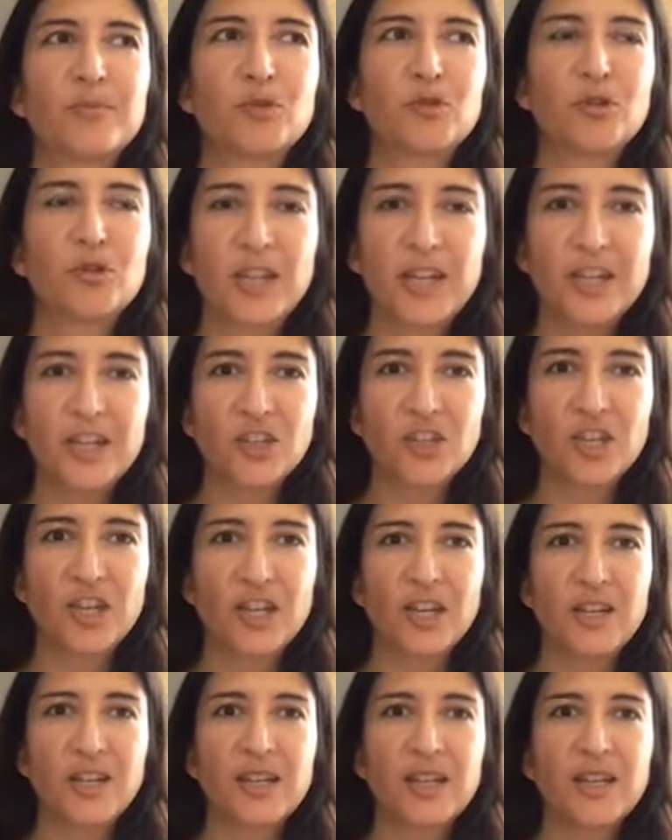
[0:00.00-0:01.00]

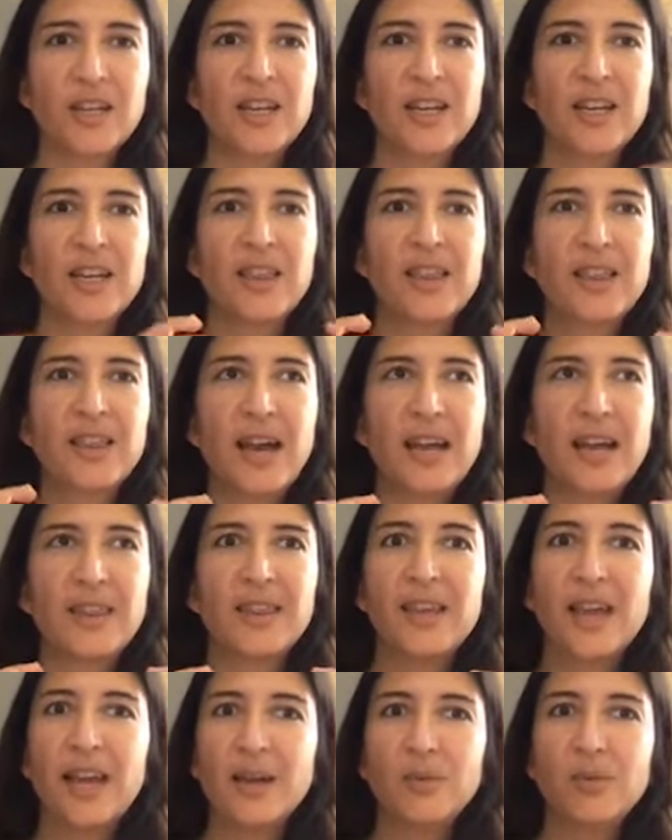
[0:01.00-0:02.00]
tradition that
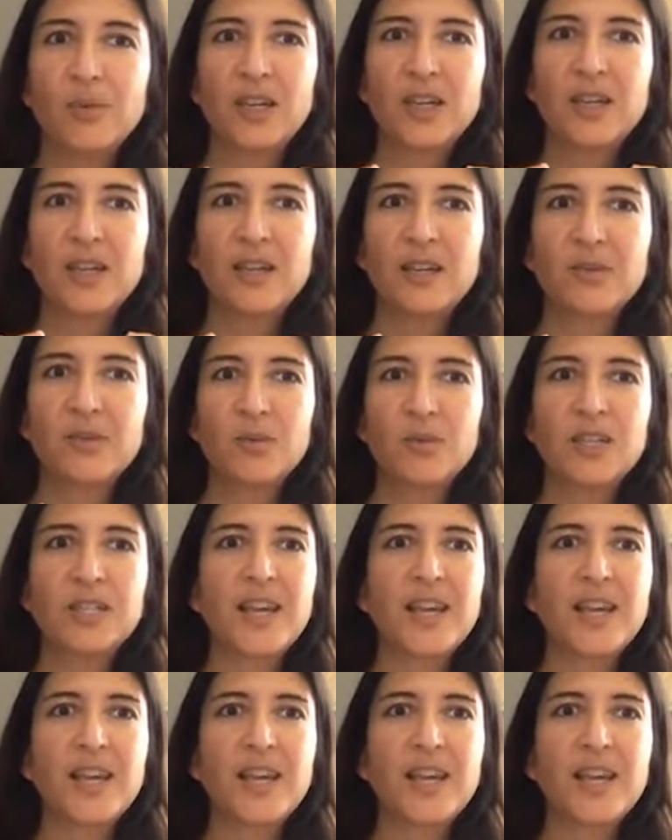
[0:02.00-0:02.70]
then we